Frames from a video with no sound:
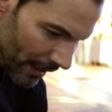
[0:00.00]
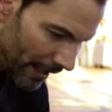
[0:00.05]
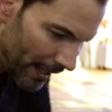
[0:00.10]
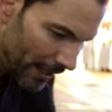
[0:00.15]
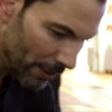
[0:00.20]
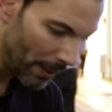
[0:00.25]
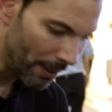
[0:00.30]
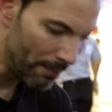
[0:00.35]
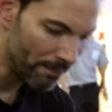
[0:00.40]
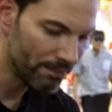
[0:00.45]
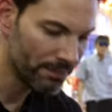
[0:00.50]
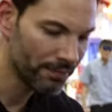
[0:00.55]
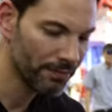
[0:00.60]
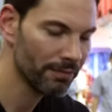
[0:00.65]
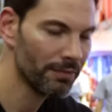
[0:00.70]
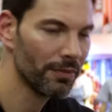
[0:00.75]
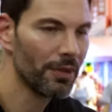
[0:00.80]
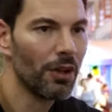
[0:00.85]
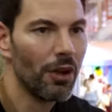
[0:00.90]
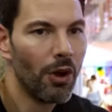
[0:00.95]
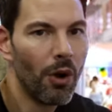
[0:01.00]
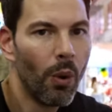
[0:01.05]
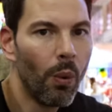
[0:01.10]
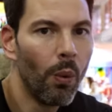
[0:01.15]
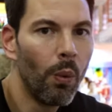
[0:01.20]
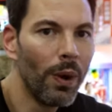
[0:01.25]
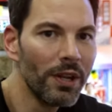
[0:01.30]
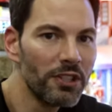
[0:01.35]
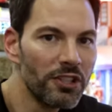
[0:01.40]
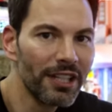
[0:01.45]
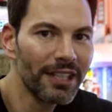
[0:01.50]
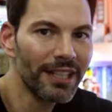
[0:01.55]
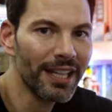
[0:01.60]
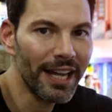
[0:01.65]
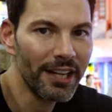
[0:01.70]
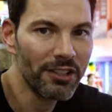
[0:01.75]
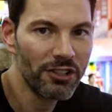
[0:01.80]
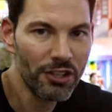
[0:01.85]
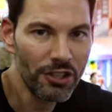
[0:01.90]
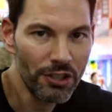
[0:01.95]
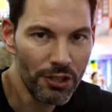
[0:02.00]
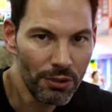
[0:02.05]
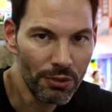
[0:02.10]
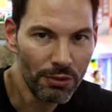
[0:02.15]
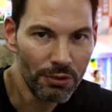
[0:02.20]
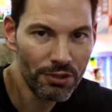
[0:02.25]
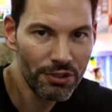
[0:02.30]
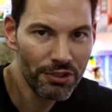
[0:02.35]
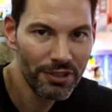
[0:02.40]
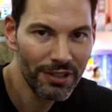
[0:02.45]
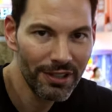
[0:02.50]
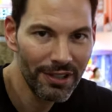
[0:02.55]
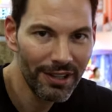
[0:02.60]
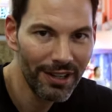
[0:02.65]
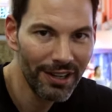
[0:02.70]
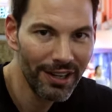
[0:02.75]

Anyway, what's it like to use